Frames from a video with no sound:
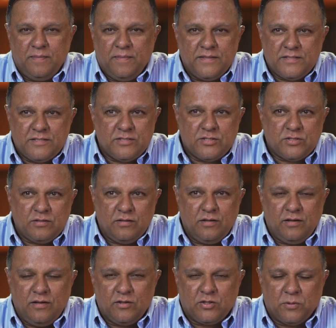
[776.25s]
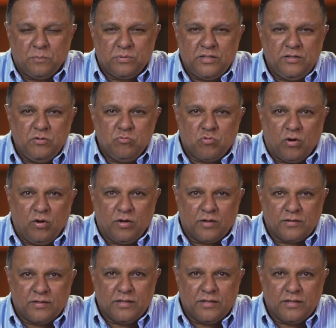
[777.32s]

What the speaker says: this is completely wrong.